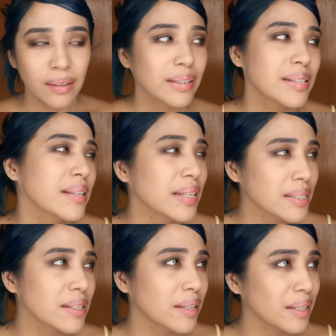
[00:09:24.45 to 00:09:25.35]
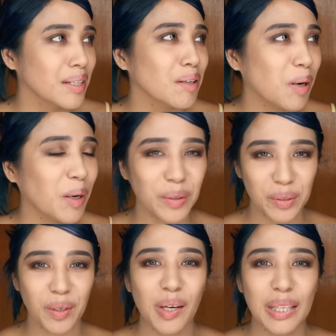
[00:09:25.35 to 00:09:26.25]
see that's the thing about
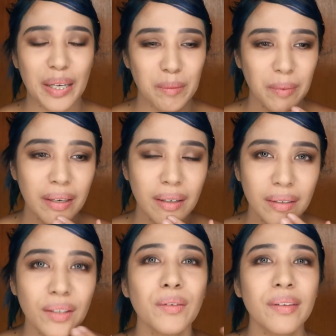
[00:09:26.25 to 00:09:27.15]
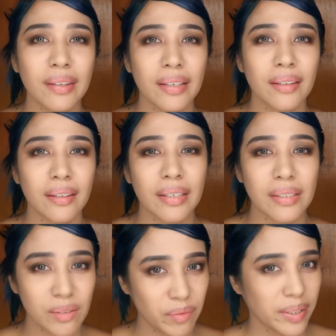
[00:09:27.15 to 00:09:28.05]
Coraline parang you'd think that
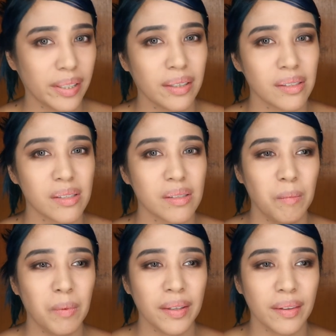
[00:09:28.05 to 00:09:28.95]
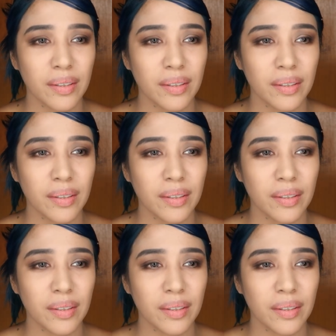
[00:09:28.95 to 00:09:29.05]
it's for kids but